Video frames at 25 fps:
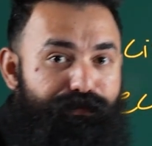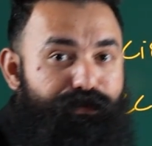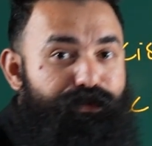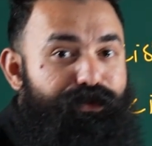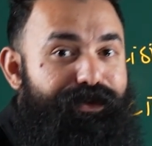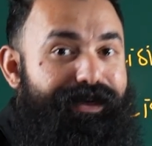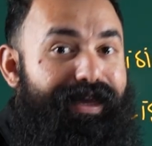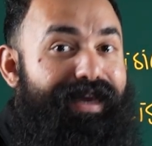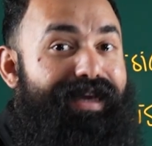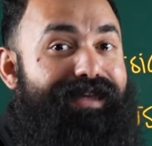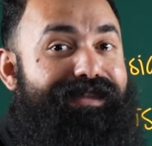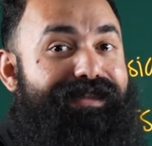
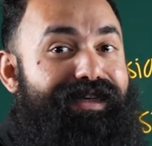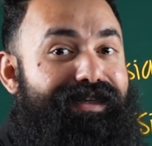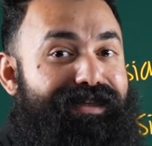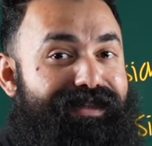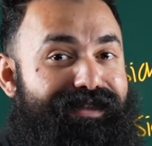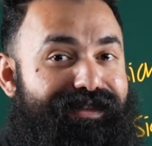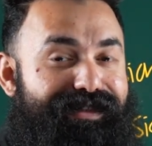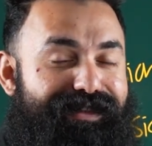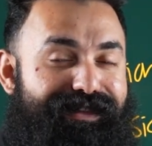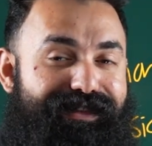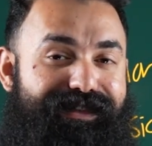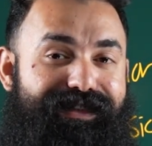to take the
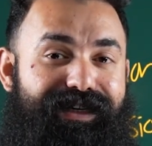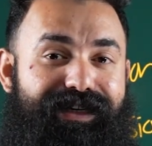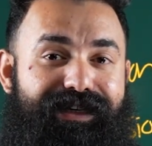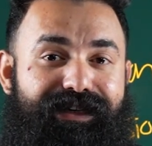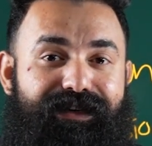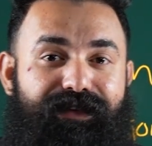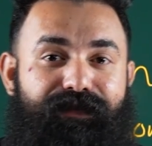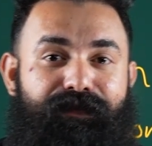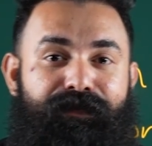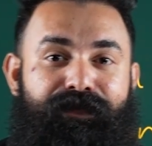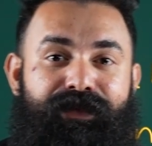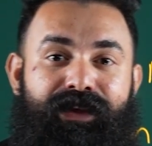
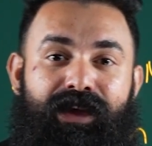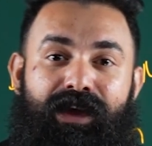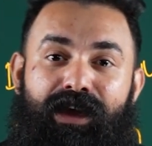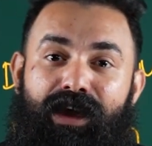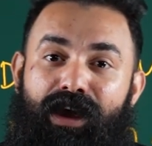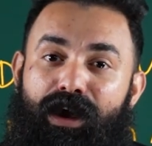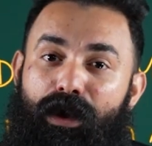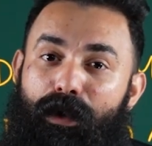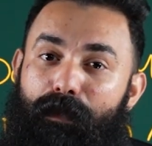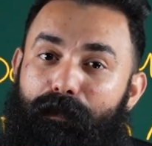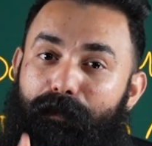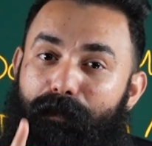decision
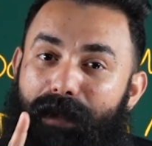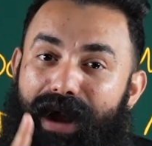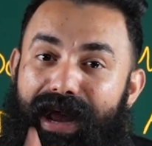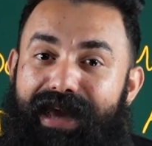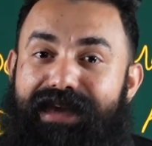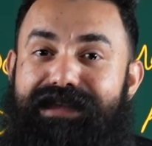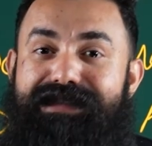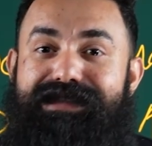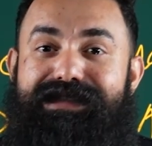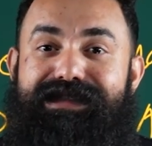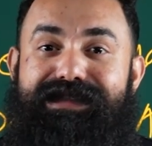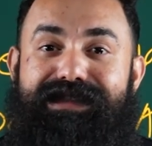
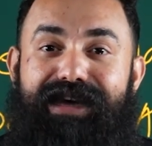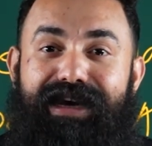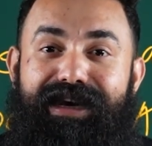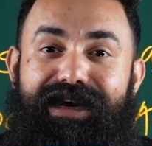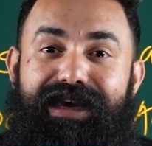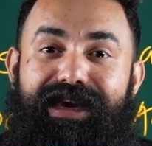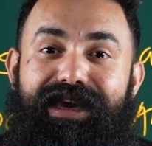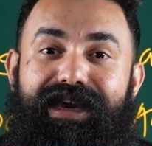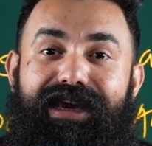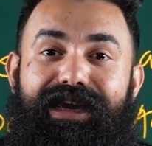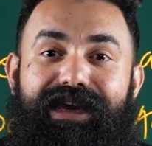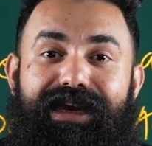by
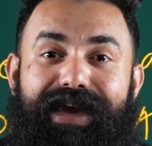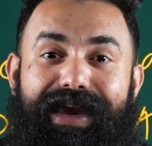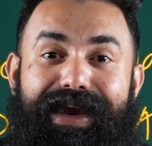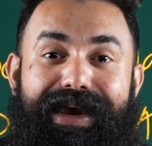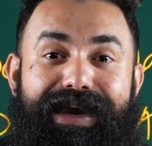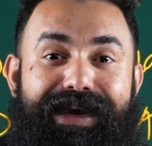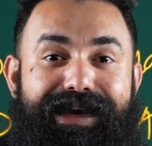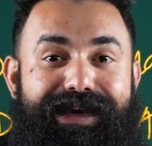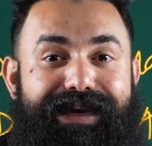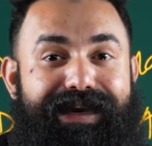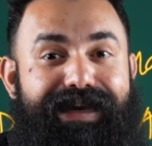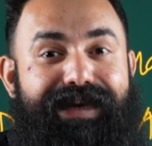studying
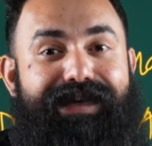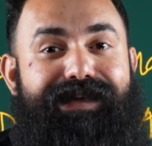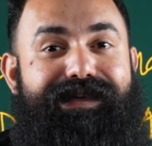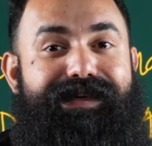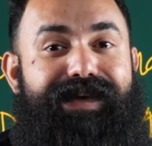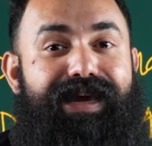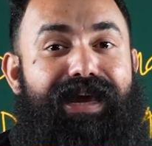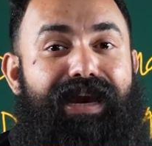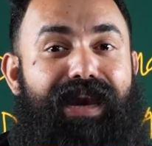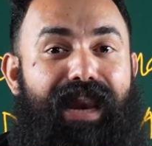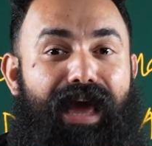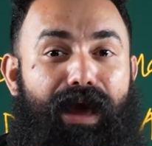in
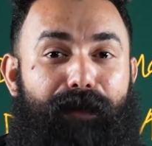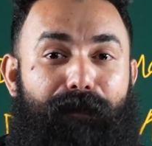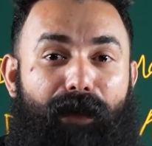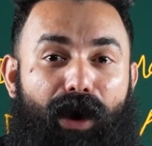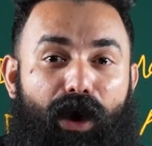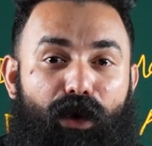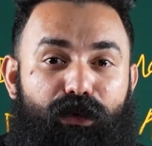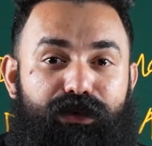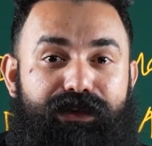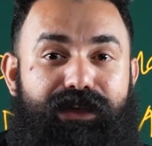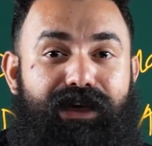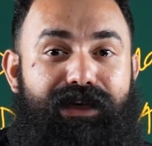detail
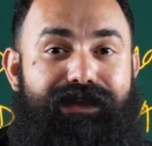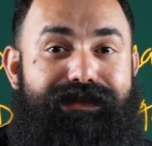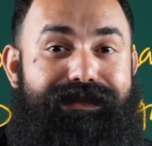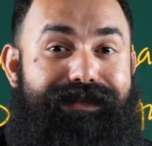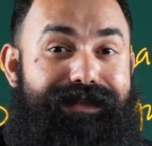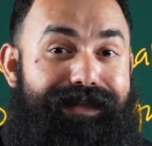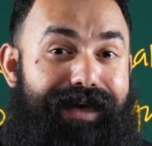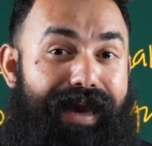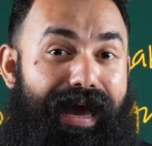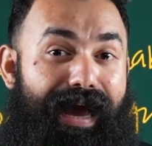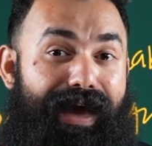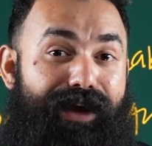about the
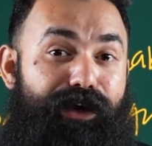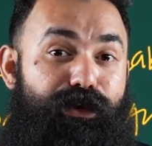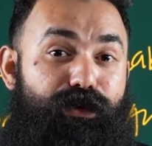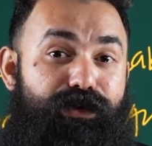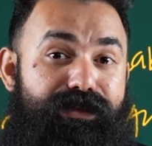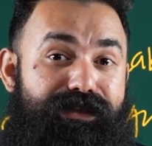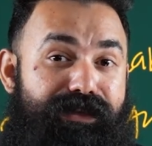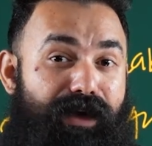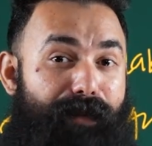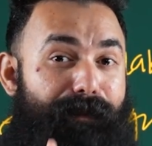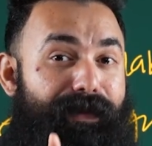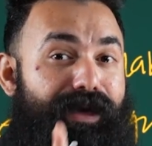
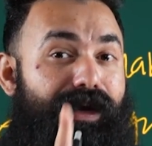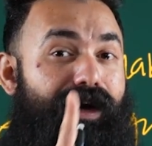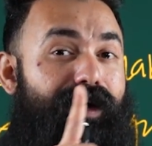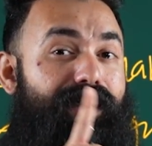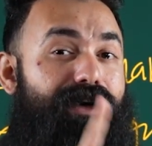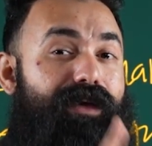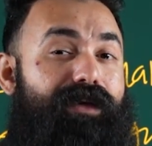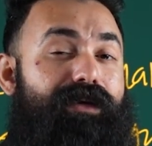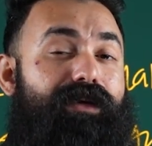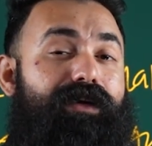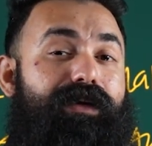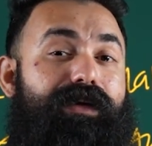scenarios coming
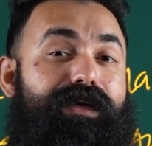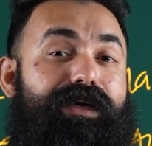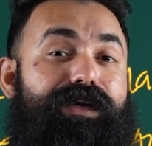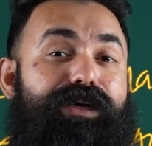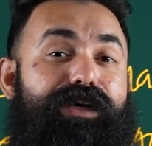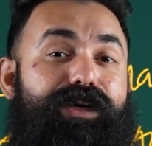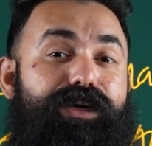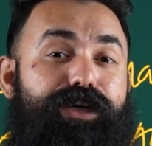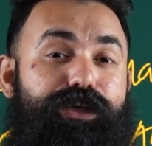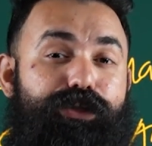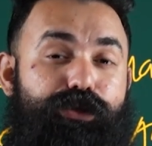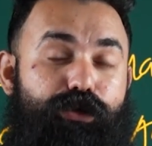under
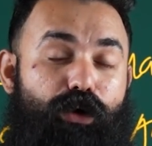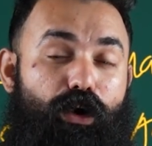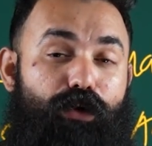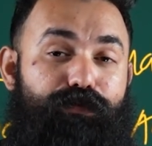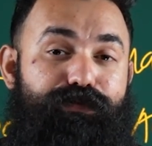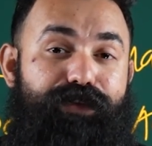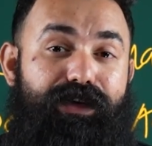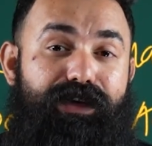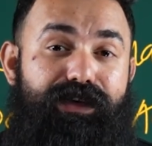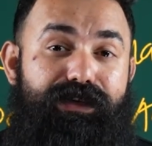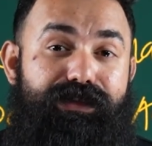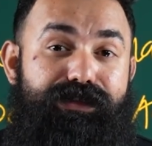each
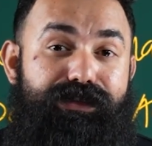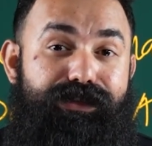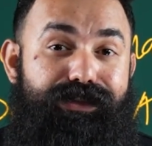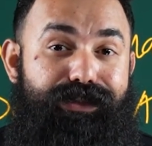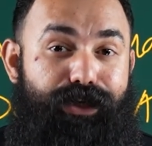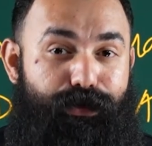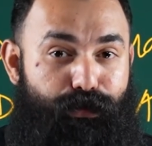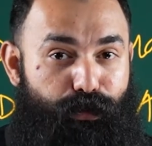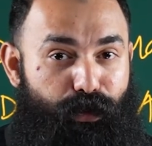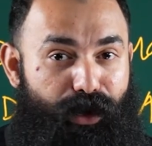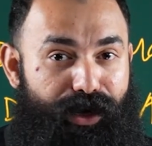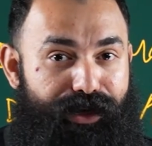of the
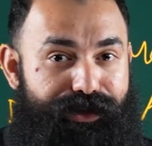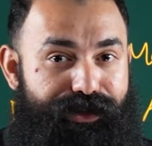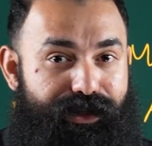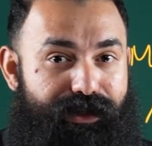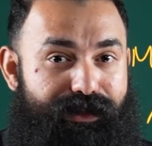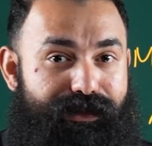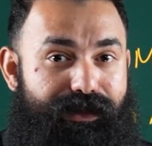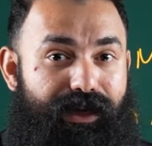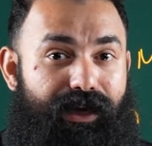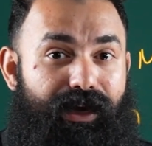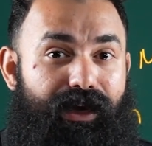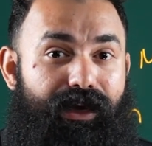
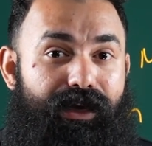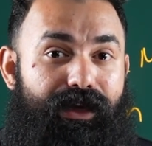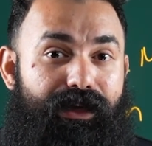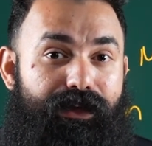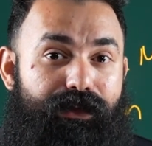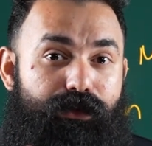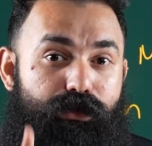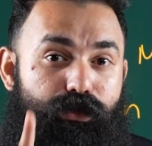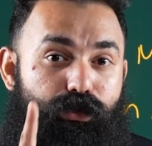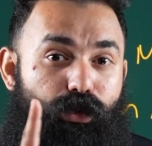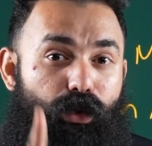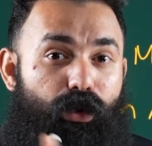situation.
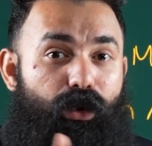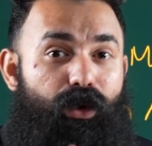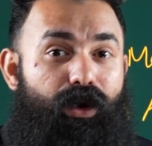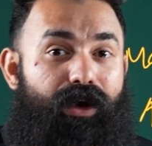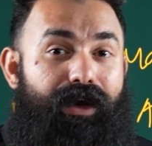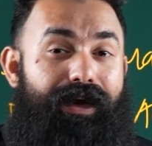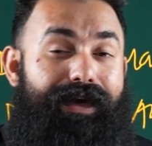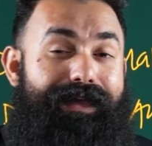So